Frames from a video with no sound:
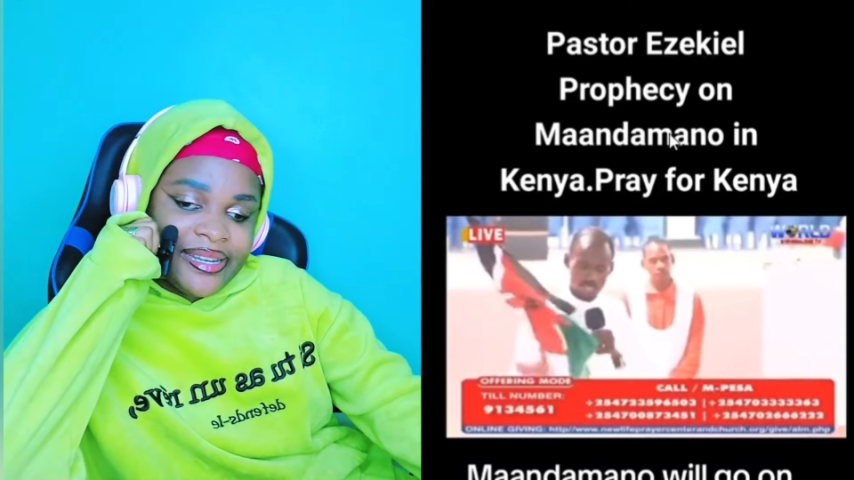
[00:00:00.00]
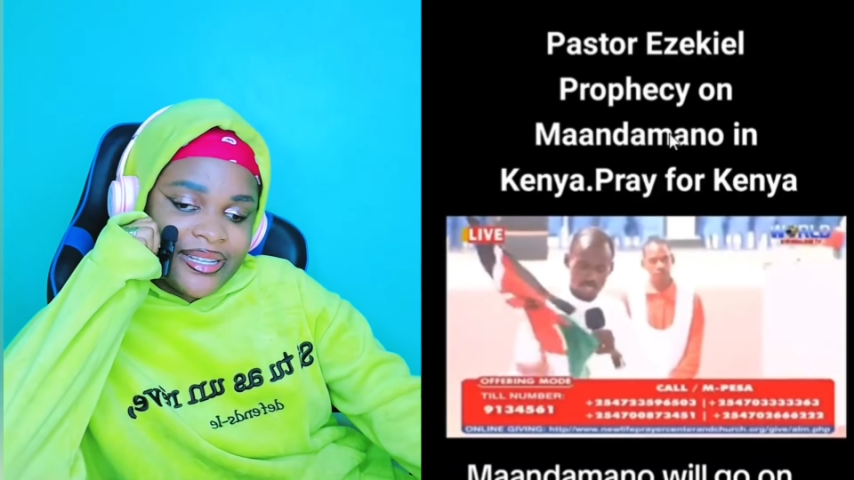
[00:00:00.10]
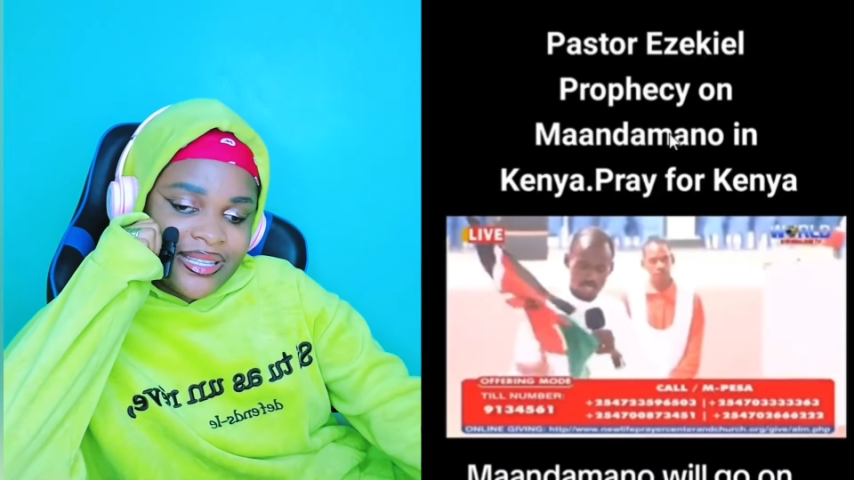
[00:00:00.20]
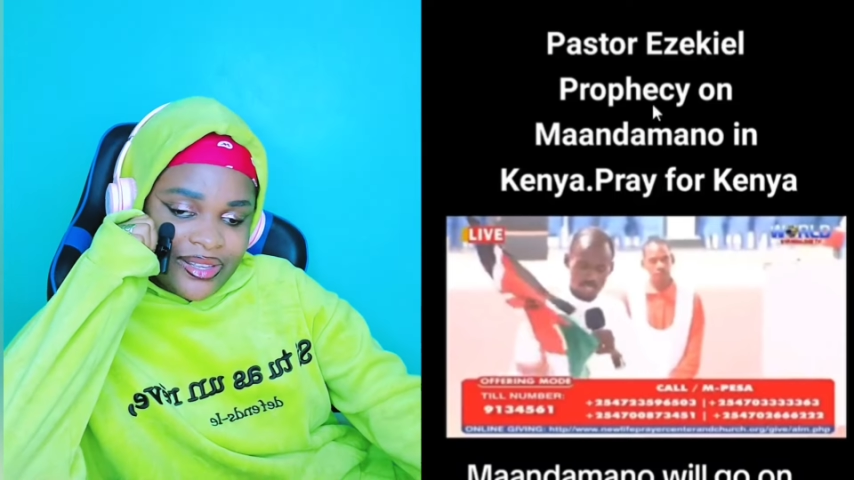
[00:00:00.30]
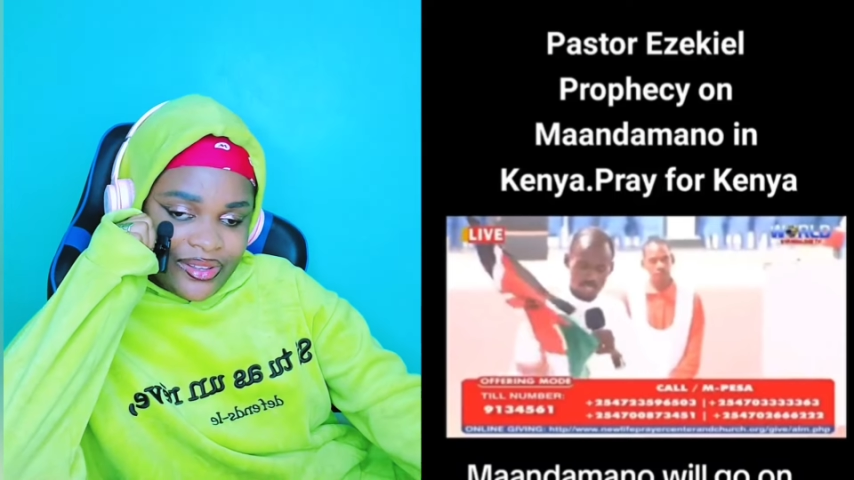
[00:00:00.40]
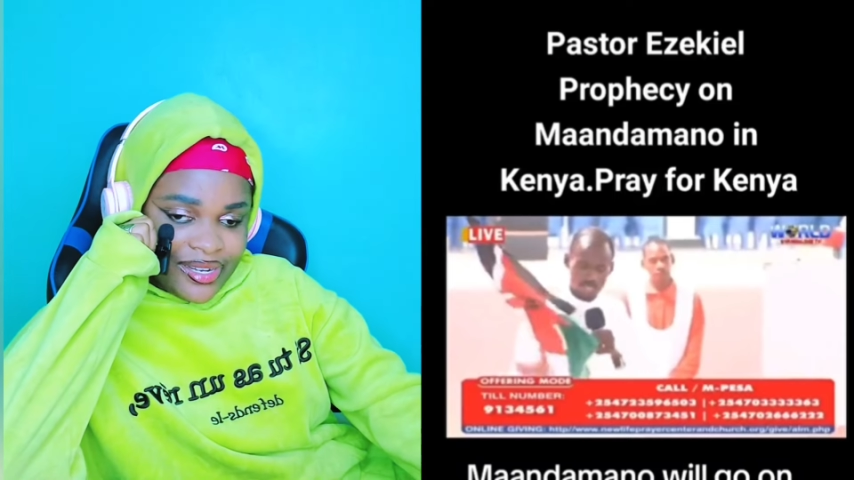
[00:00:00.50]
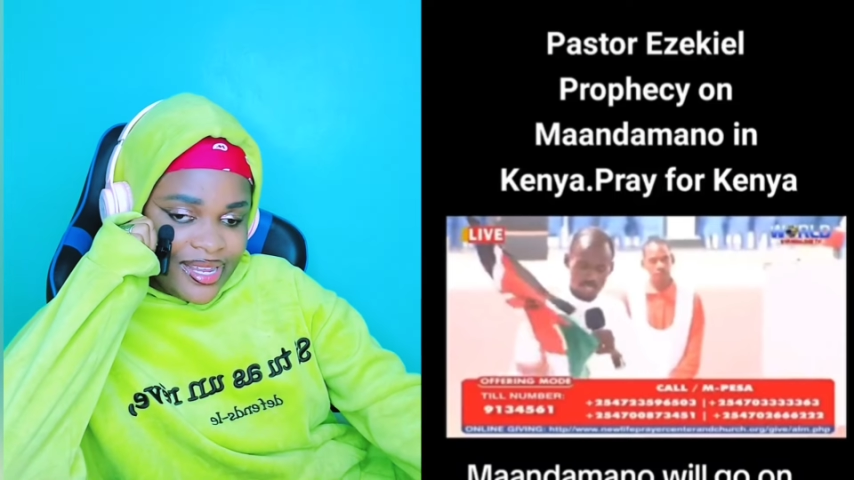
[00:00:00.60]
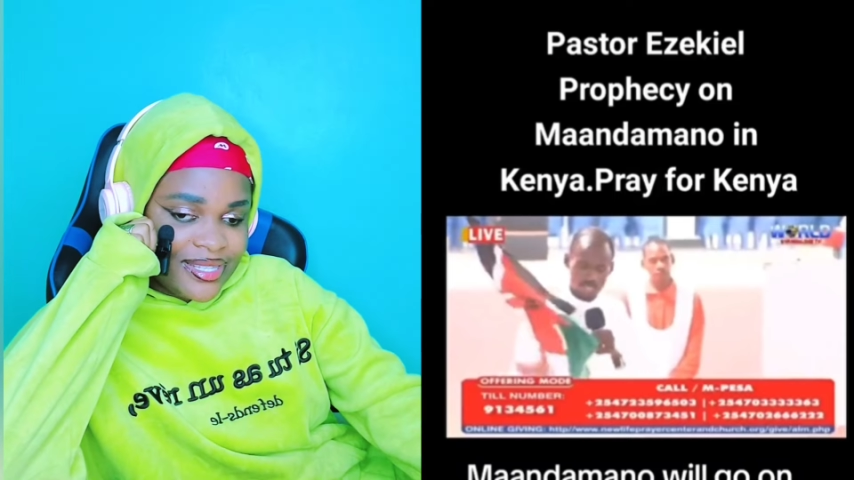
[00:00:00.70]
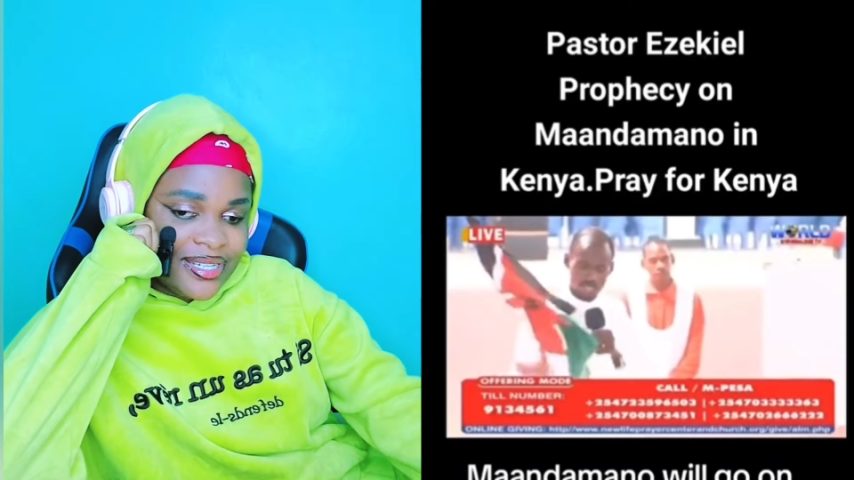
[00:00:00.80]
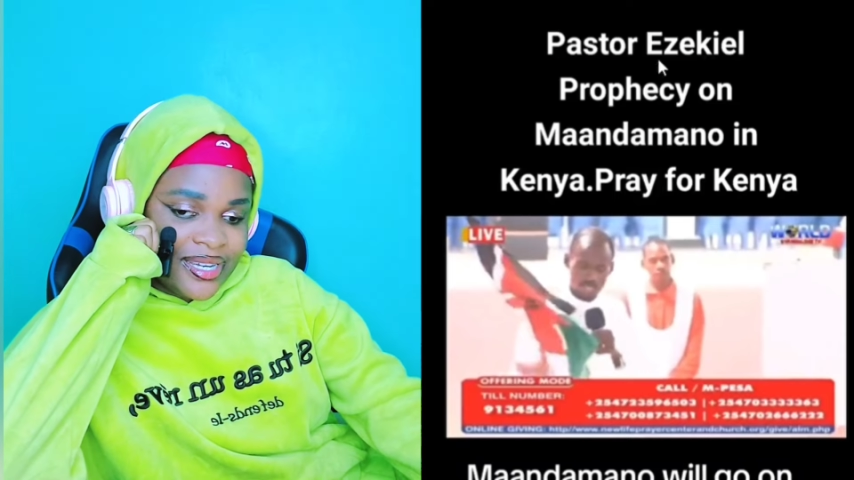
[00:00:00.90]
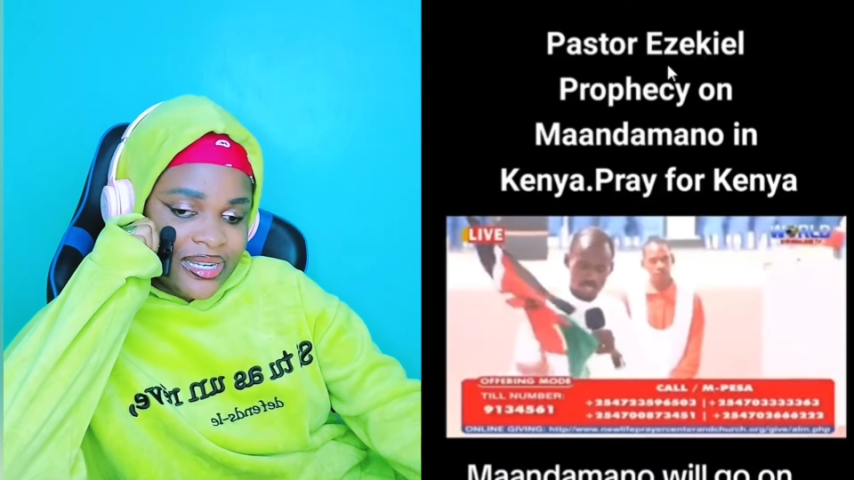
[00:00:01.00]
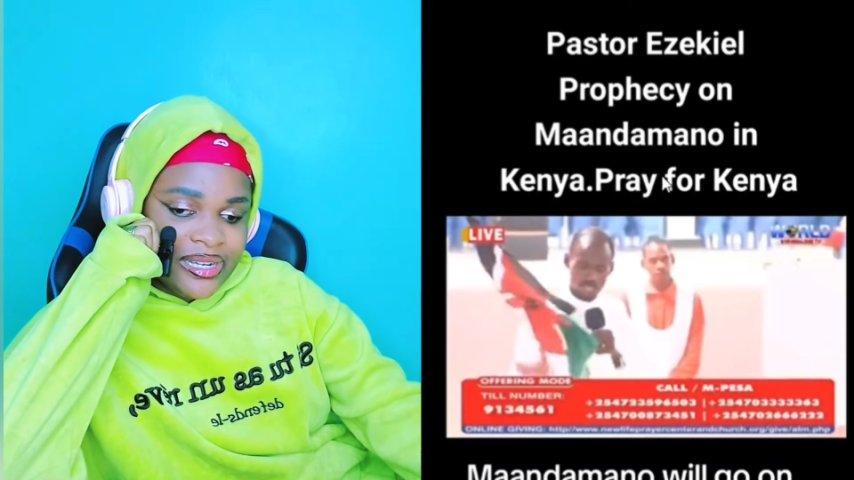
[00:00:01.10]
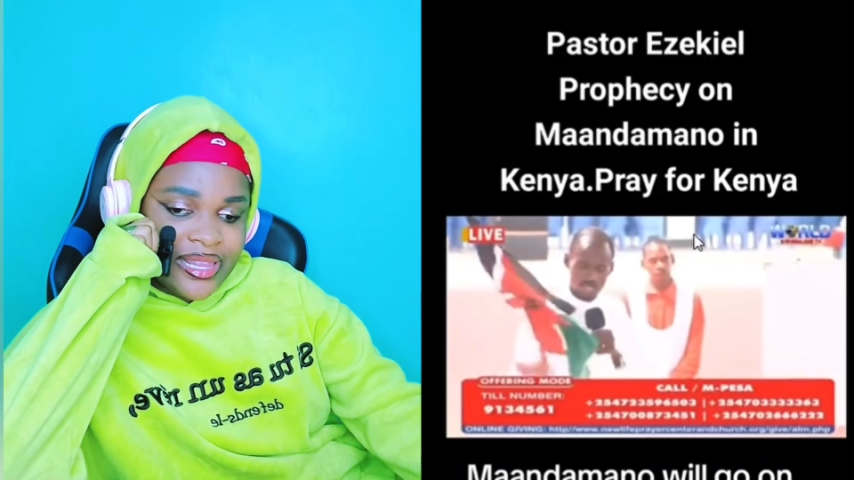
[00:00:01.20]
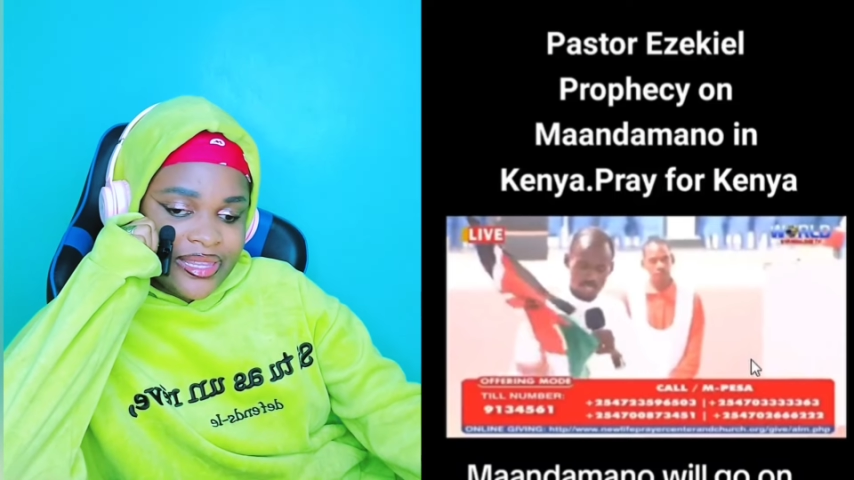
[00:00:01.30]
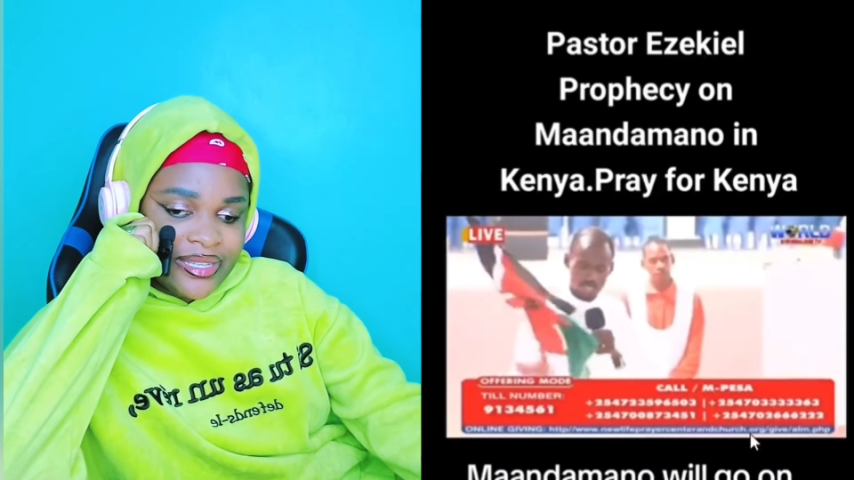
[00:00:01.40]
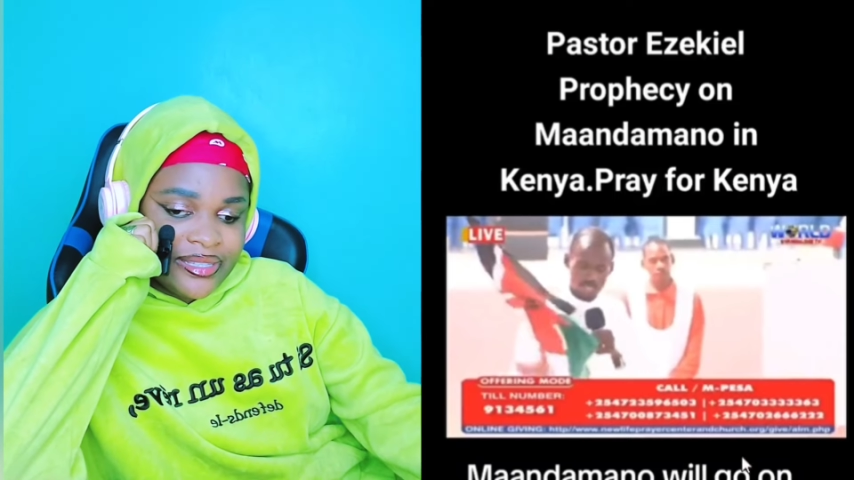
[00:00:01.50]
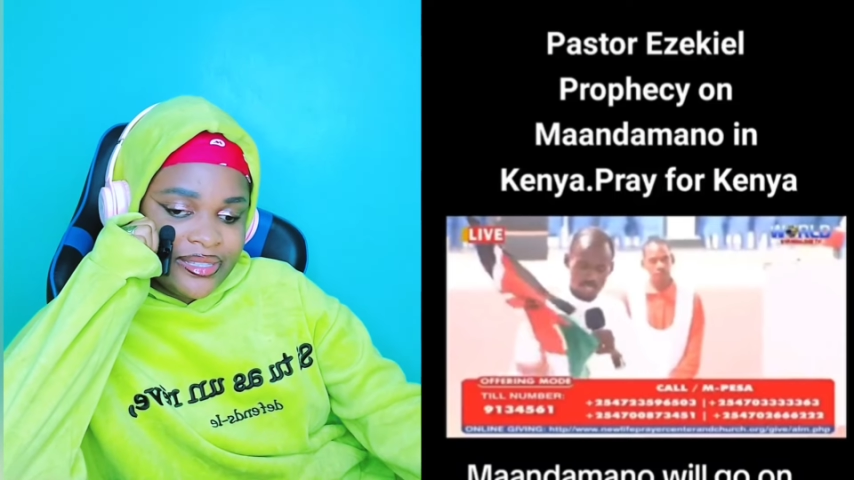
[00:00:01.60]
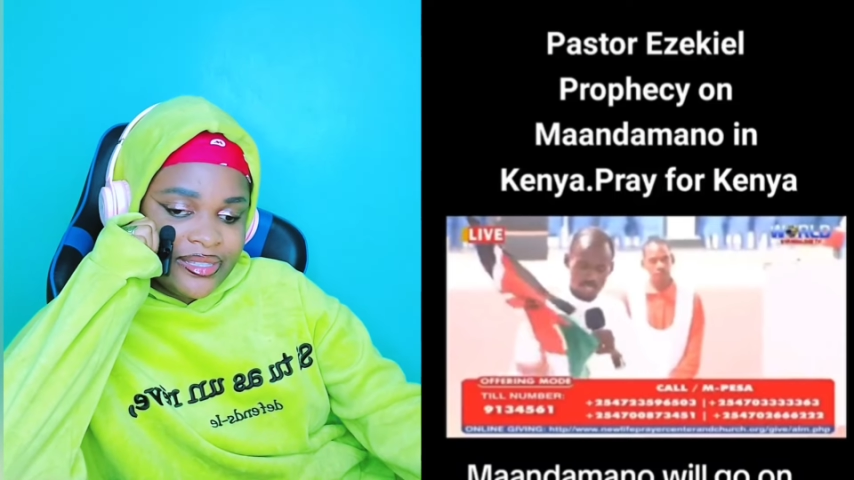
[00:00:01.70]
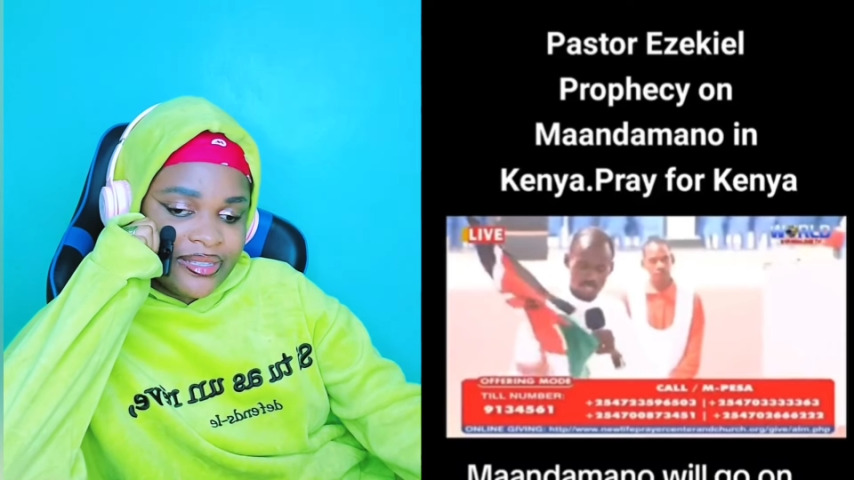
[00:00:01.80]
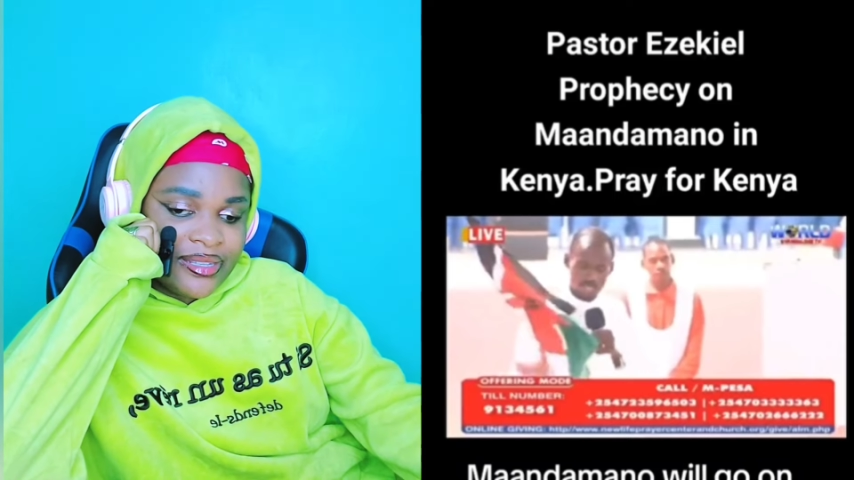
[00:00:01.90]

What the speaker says: So let's take a look at this.